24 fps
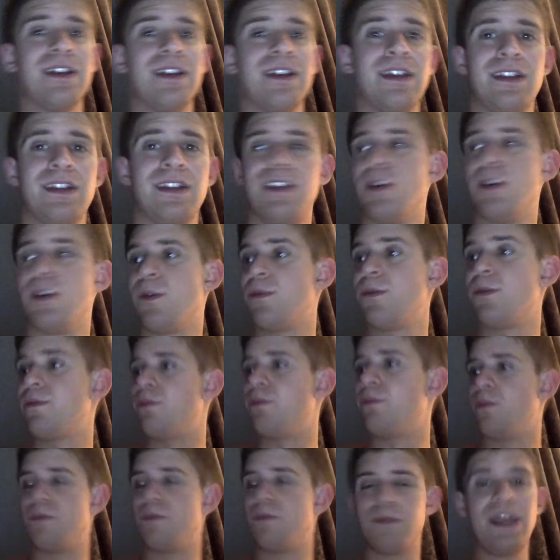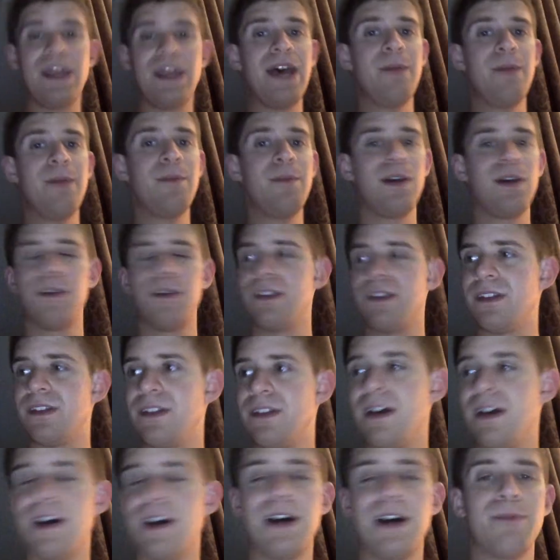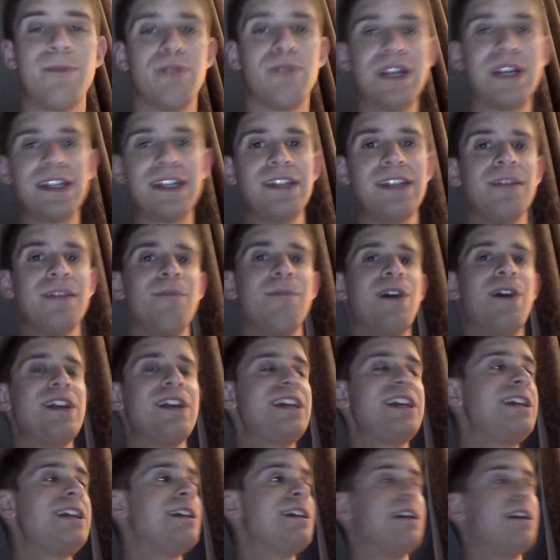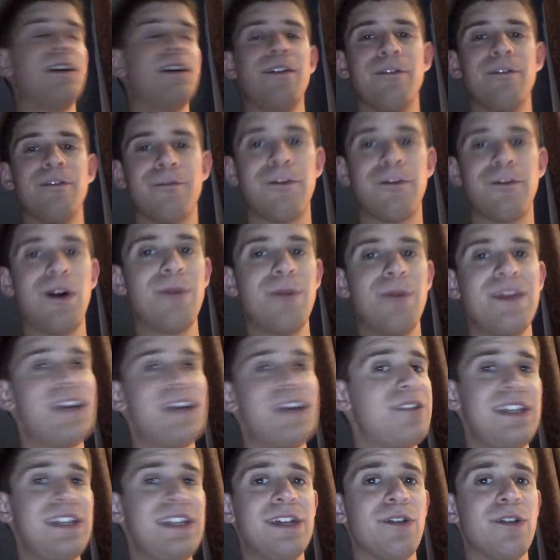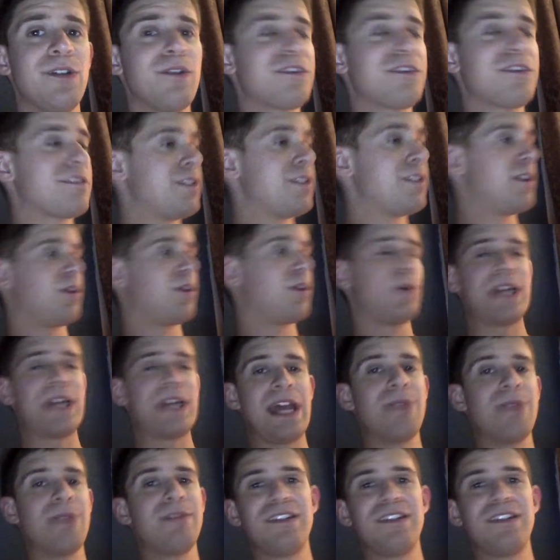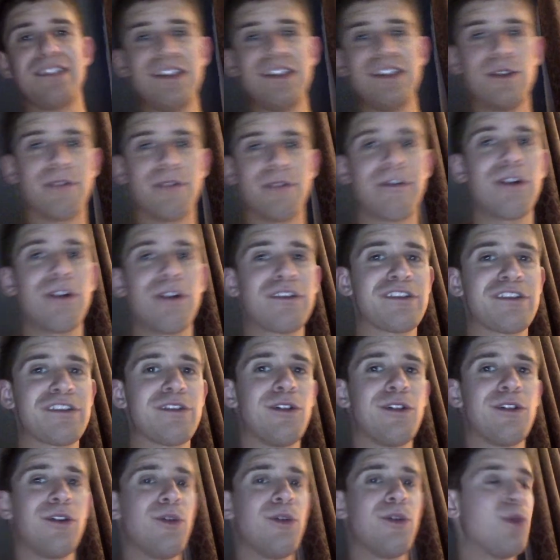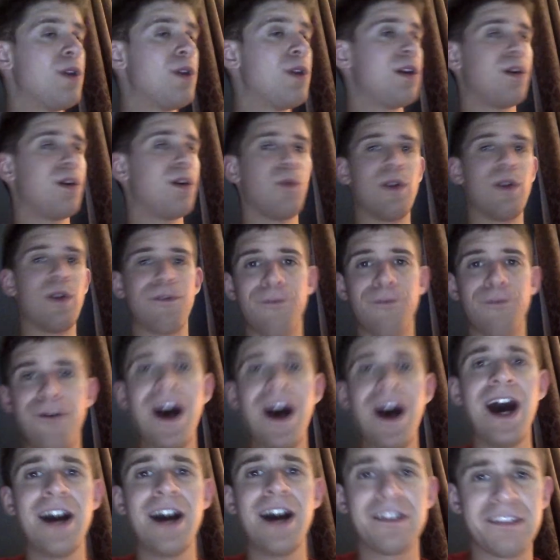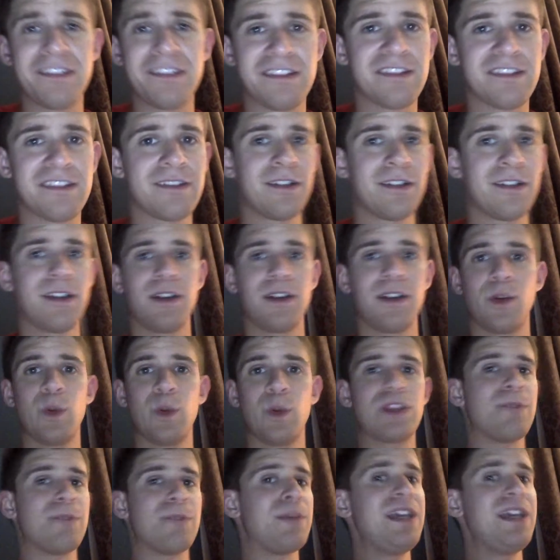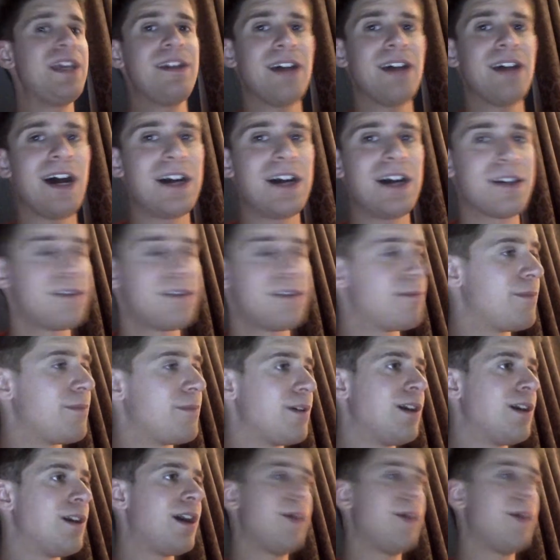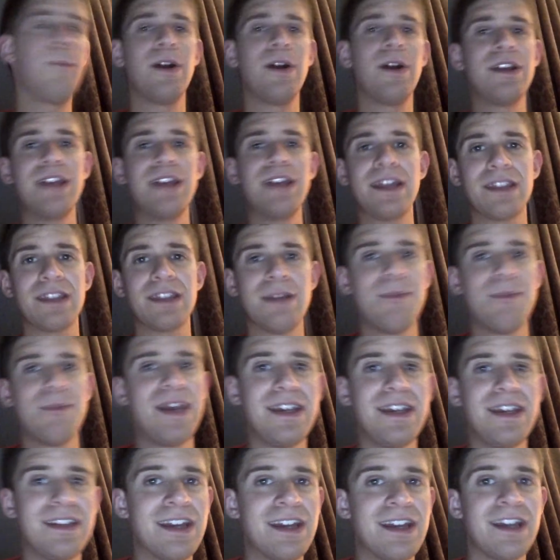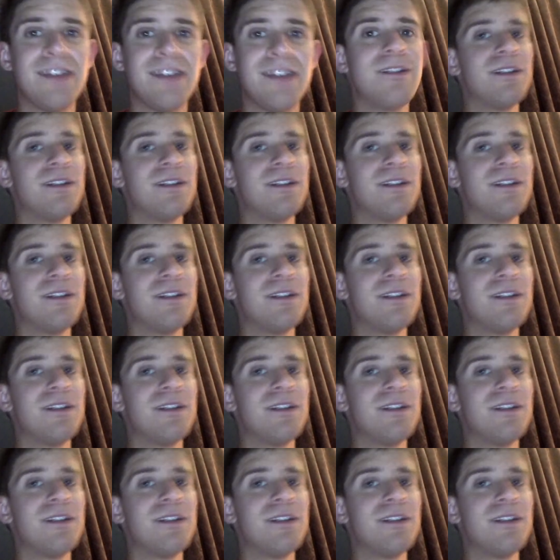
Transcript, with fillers: You know, them uh, bringing in the money from their deals with NBC Universal, with Fox, with the Peacock uh, money that they're making.